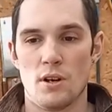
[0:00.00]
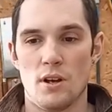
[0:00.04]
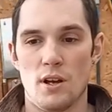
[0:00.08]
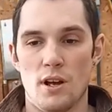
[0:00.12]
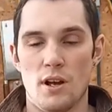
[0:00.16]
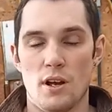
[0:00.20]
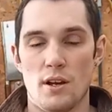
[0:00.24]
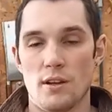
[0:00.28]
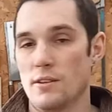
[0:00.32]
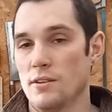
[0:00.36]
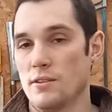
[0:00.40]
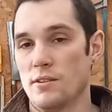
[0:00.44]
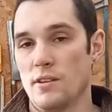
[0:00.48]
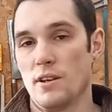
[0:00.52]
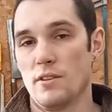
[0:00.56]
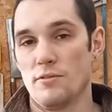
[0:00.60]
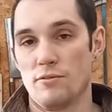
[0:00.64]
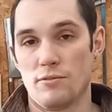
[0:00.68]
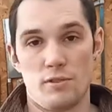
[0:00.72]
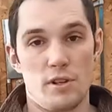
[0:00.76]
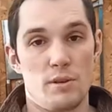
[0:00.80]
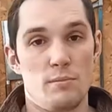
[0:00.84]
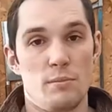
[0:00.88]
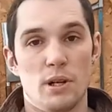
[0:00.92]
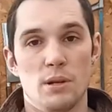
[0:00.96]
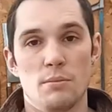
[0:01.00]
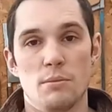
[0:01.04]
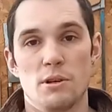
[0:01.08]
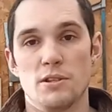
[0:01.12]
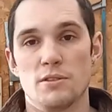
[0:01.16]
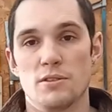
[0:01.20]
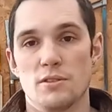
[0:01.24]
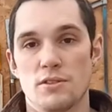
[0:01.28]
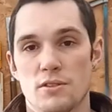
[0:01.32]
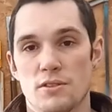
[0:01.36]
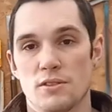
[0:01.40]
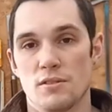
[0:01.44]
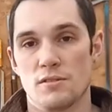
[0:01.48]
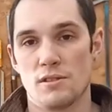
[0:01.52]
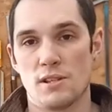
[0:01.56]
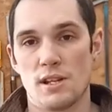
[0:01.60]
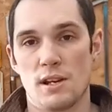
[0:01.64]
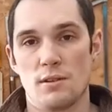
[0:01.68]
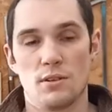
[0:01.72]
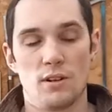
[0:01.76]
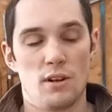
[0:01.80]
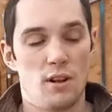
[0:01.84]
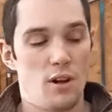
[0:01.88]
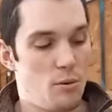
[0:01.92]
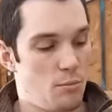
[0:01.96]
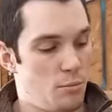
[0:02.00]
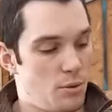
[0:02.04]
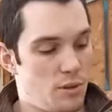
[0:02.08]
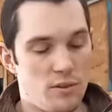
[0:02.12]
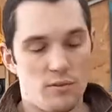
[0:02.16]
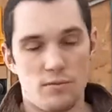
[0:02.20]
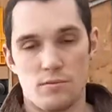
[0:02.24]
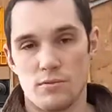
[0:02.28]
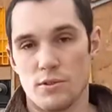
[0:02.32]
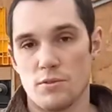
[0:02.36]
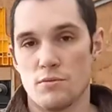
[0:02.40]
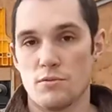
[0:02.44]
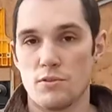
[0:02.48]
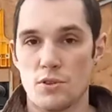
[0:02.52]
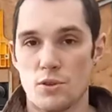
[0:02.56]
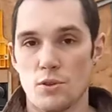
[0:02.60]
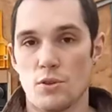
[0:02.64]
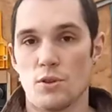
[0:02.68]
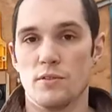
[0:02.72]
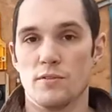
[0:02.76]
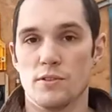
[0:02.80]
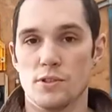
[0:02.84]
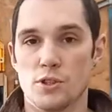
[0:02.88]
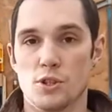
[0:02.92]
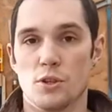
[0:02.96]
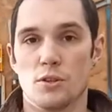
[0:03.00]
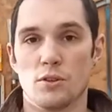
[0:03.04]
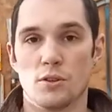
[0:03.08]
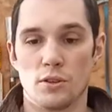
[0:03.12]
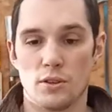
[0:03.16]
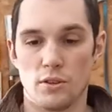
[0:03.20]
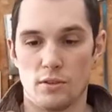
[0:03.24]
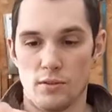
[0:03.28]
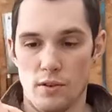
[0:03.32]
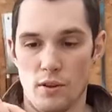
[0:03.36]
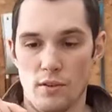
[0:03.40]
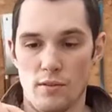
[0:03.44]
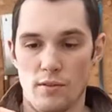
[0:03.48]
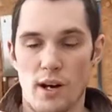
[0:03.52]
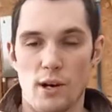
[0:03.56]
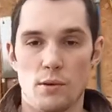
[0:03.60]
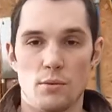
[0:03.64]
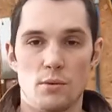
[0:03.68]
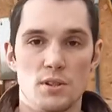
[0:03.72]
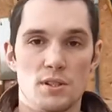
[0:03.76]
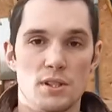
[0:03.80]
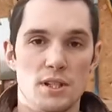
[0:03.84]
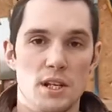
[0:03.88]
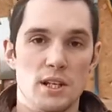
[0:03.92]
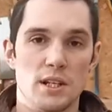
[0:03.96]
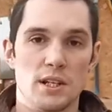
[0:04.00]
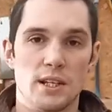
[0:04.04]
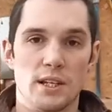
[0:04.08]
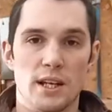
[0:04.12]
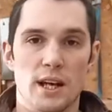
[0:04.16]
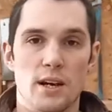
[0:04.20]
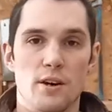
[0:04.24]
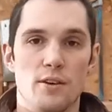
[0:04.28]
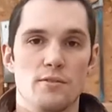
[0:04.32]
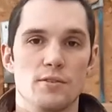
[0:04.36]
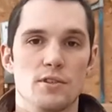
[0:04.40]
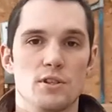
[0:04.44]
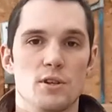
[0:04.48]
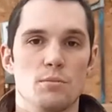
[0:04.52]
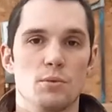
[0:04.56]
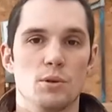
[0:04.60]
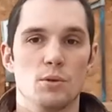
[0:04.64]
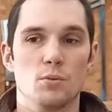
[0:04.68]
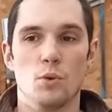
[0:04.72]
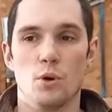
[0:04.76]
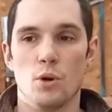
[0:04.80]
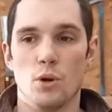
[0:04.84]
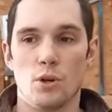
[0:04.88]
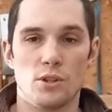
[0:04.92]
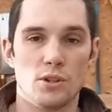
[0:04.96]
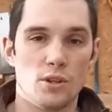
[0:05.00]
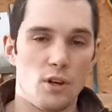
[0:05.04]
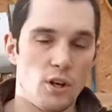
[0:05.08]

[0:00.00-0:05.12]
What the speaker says: 3 millimeters doesn't sound a lot, but if you saw the chunk that that was taking out of the top of the wood,